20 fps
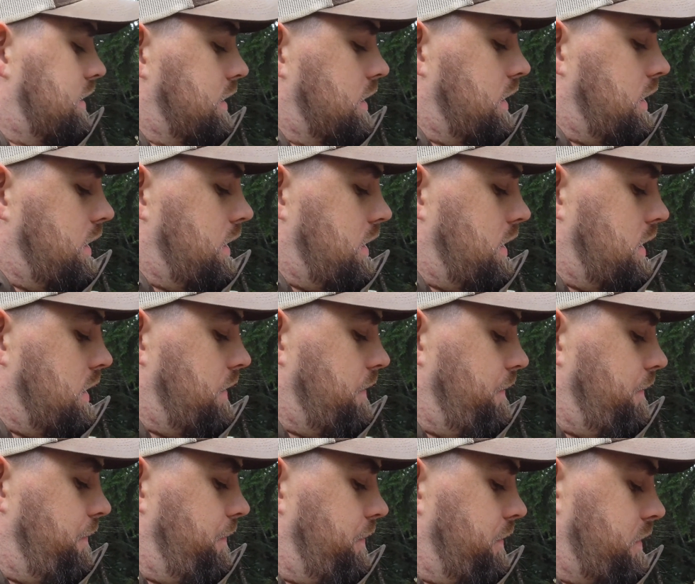
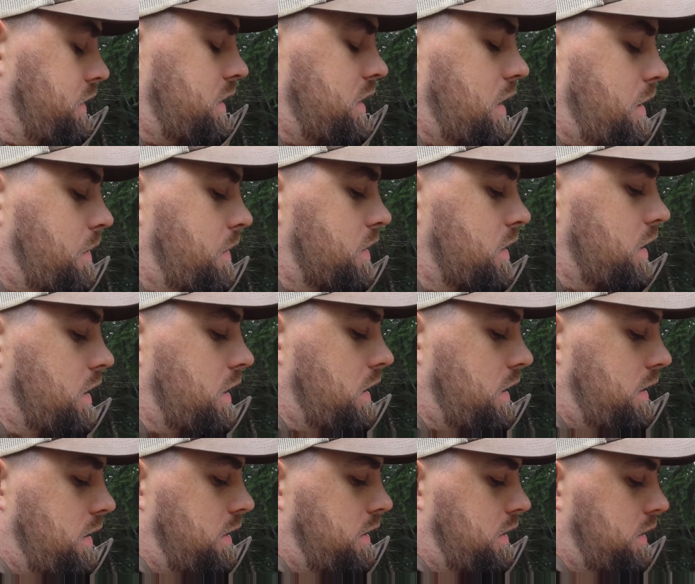what time is it?
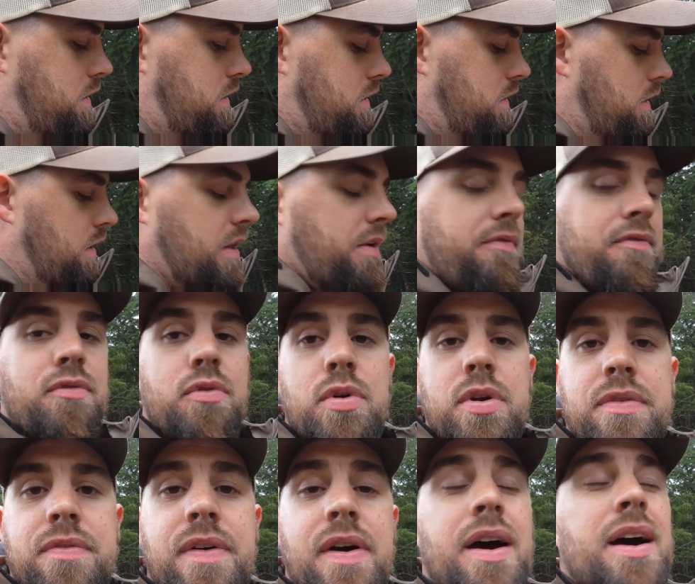
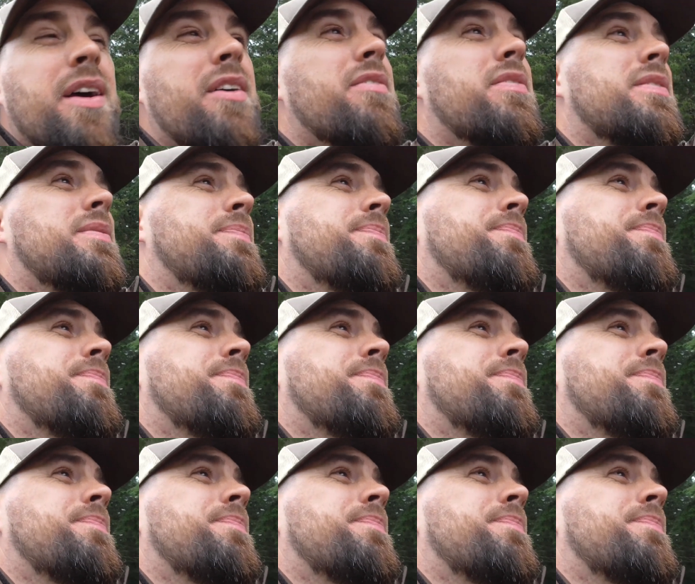11:45.